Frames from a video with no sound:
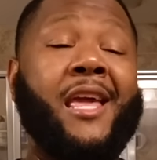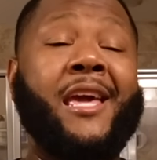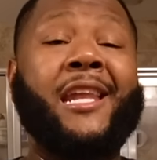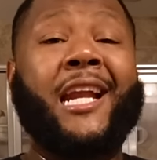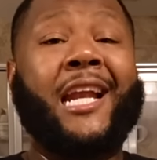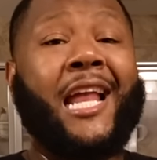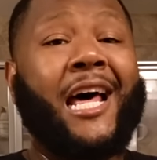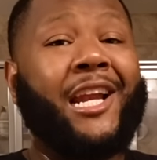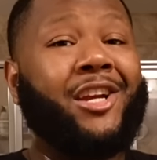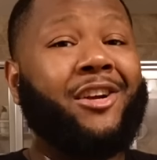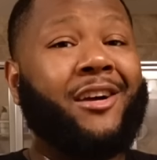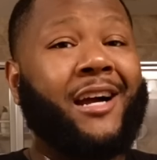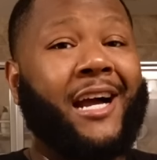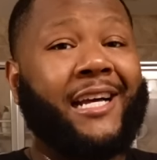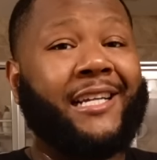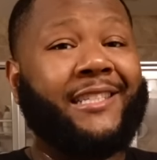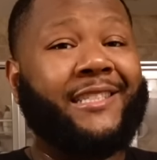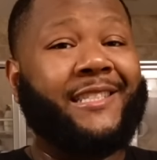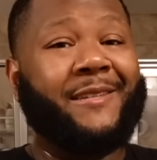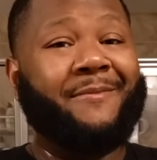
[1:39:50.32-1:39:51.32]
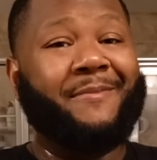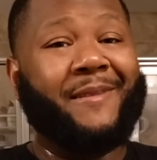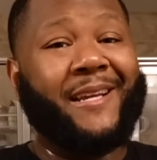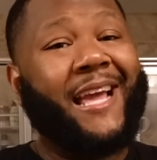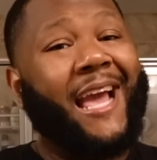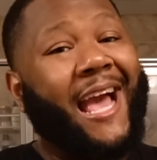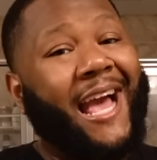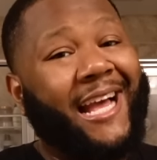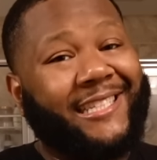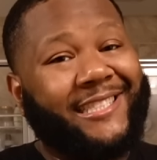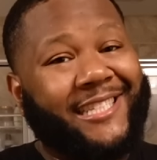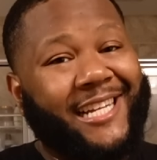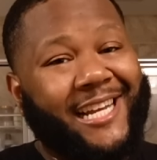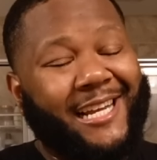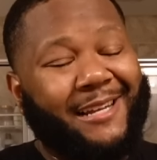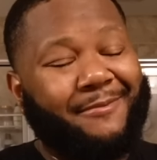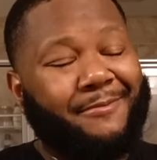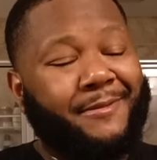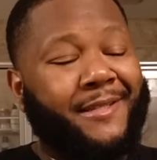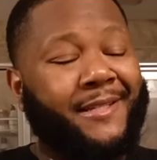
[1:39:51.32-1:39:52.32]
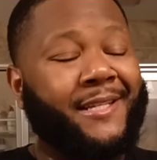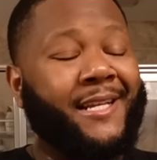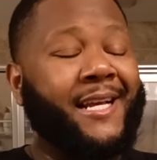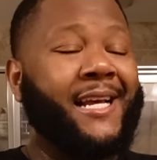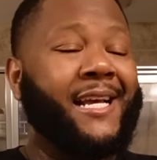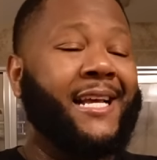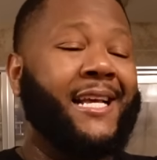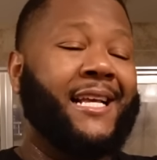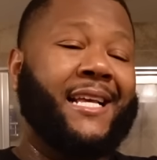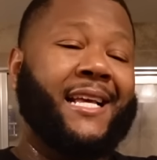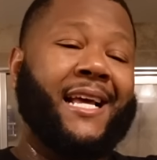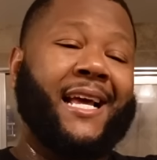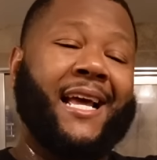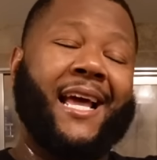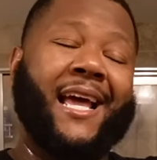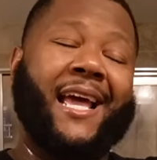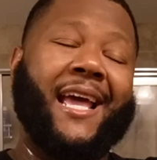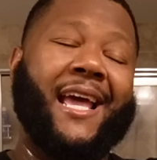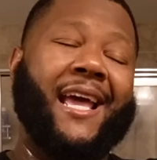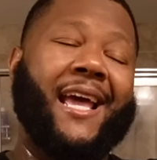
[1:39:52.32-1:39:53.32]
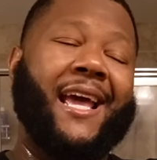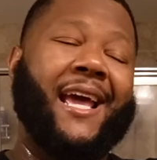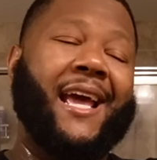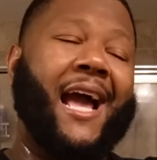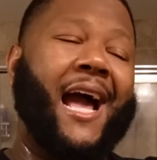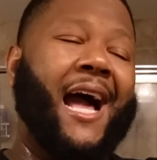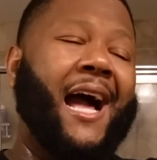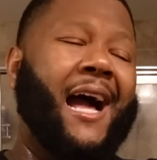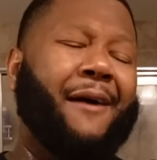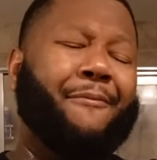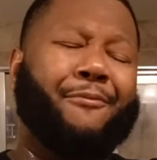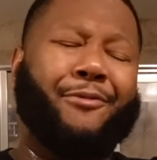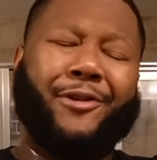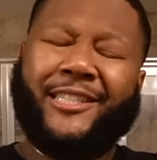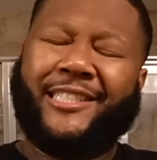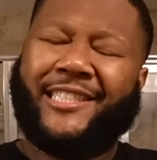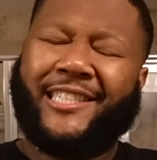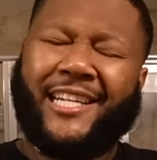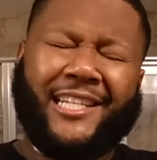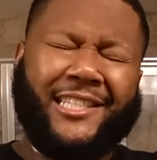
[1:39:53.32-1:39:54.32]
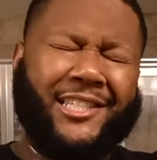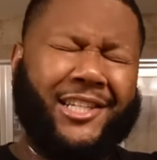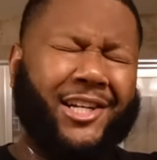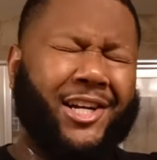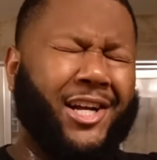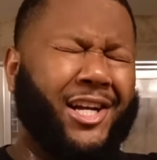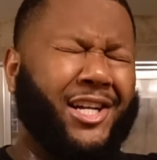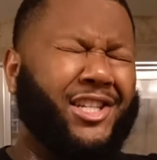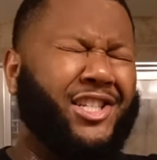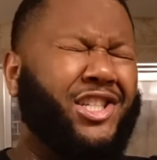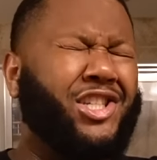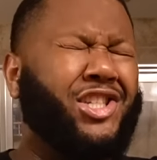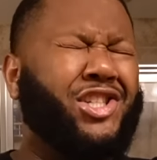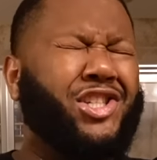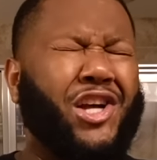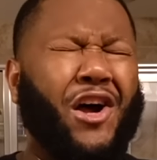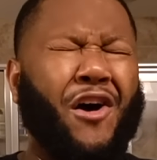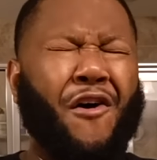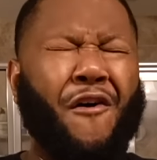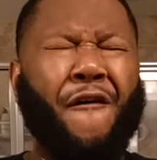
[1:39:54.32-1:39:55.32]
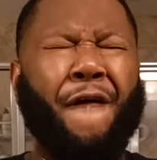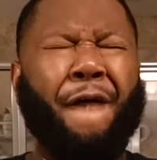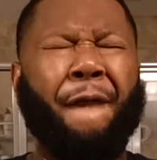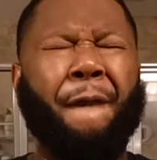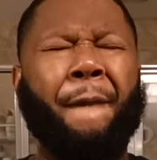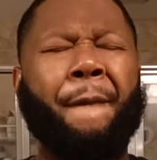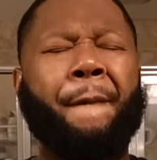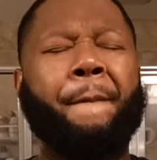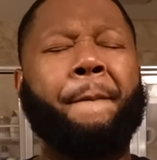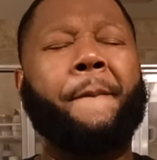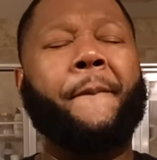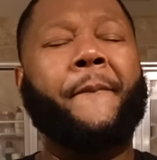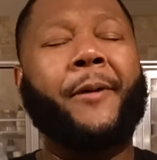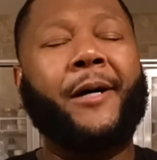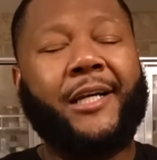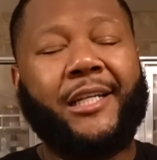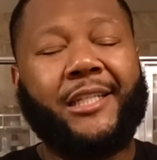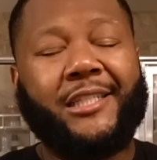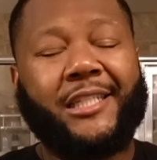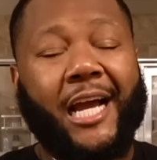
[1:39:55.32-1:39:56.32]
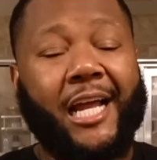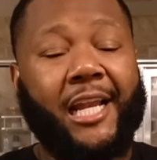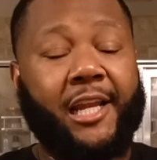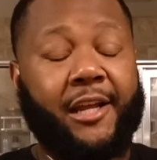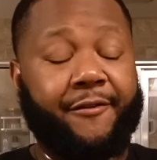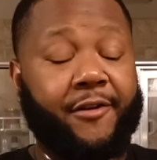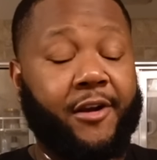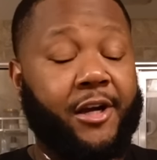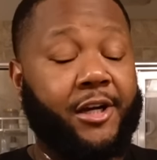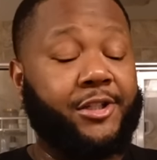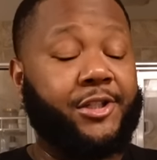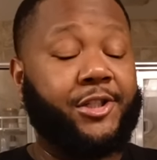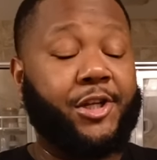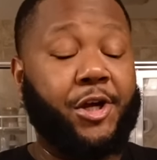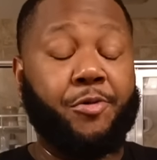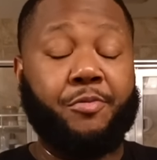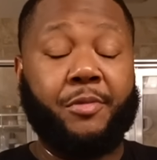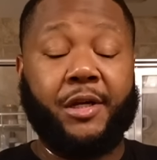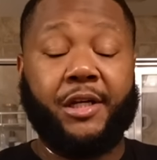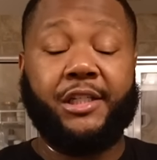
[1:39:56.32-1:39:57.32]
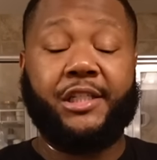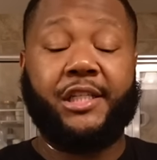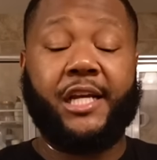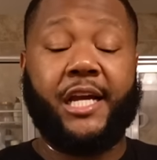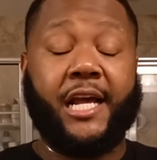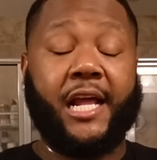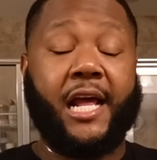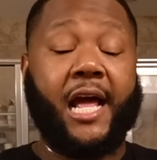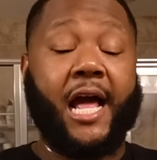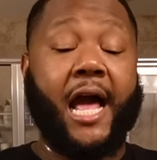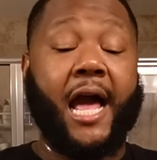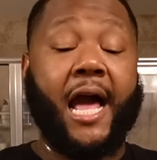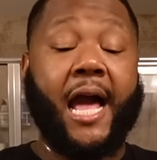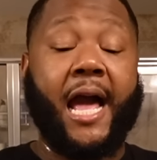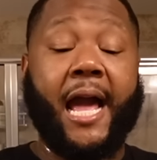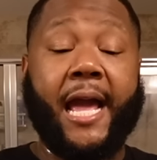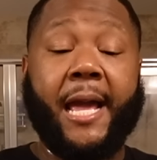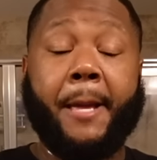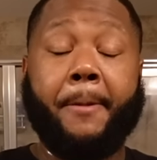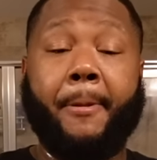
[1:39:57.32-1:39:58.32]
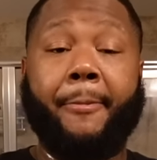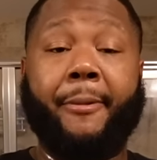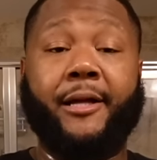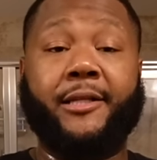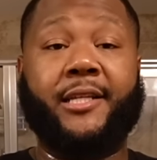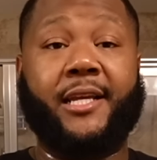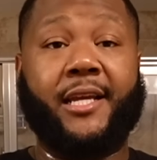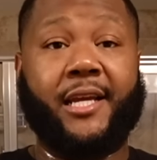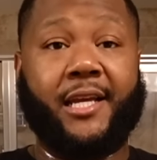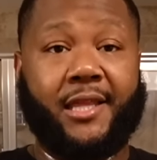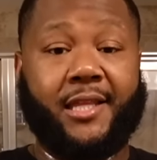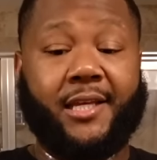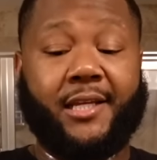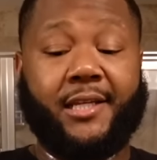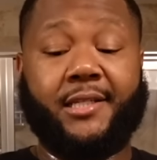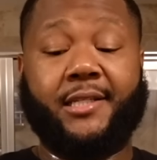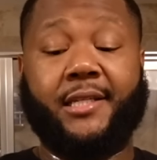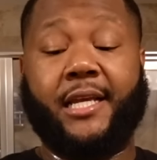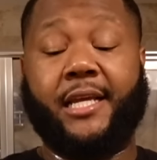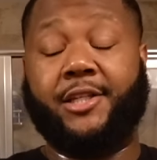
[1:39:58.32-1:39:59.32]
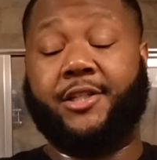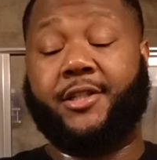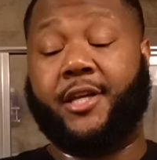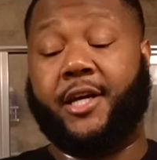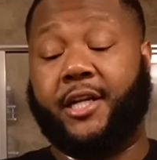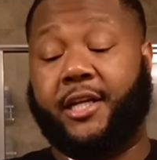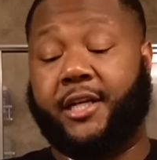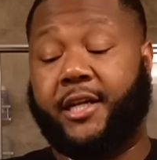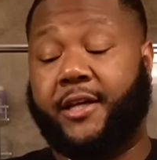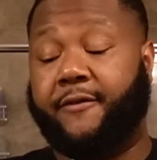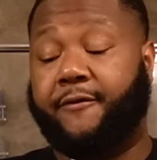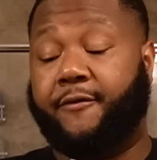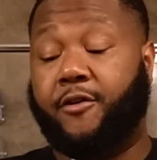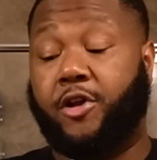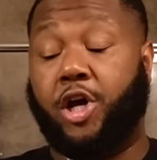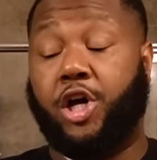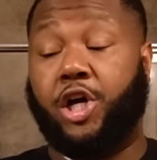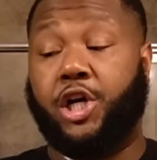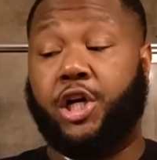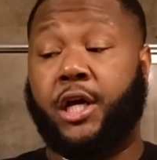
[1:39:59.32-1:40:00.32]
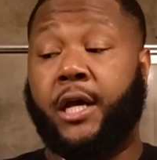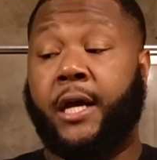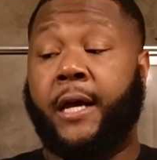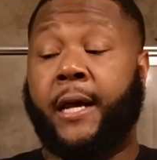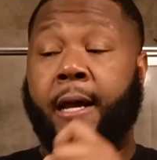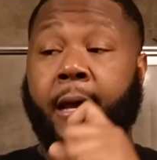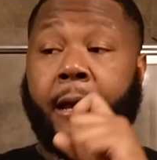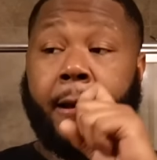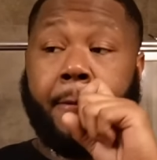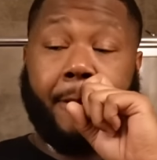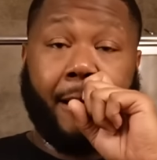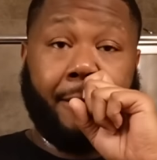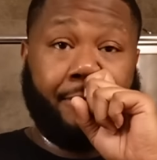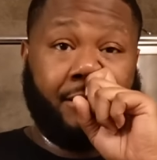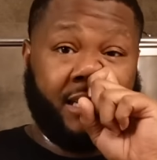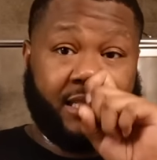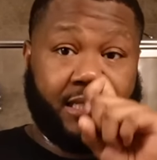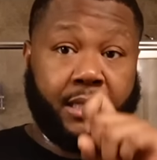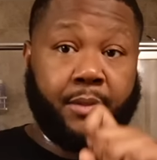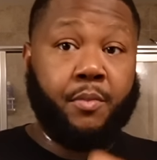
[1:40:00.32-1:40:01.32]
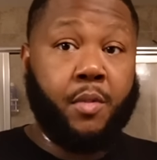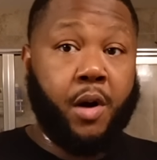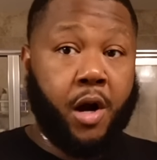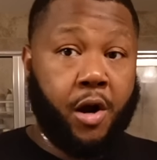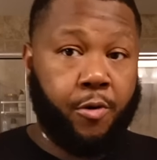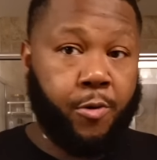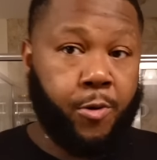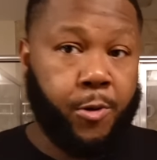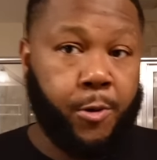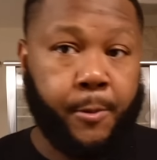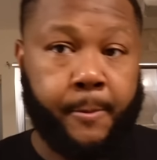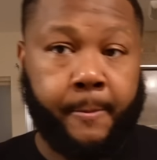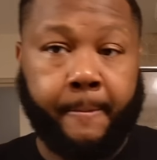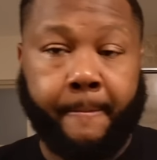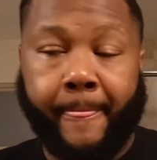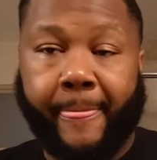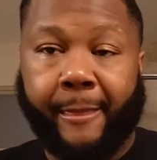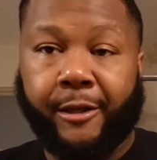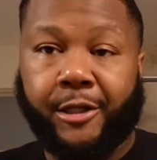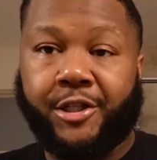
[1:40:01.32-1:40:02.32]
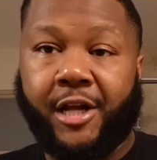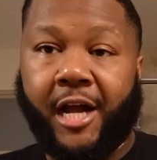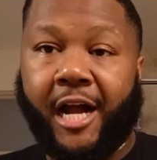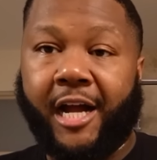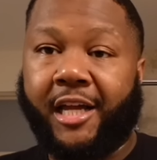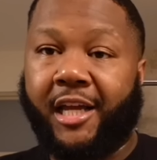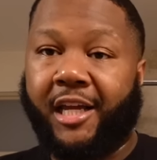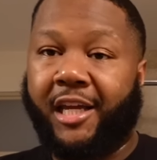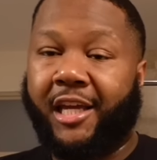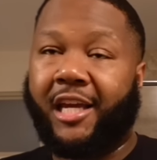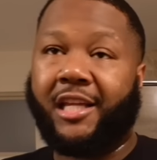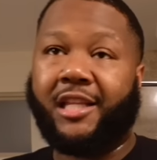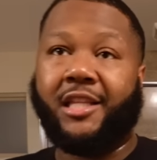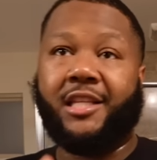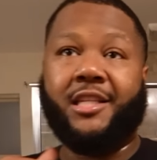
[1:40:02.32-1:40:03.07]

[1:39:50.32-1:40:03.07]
a lot of you guys sent me cash apps. And I appreciate y'all so much. I love y'all so much. And I am about to end this and start another vlog probably tomorrow, so I can get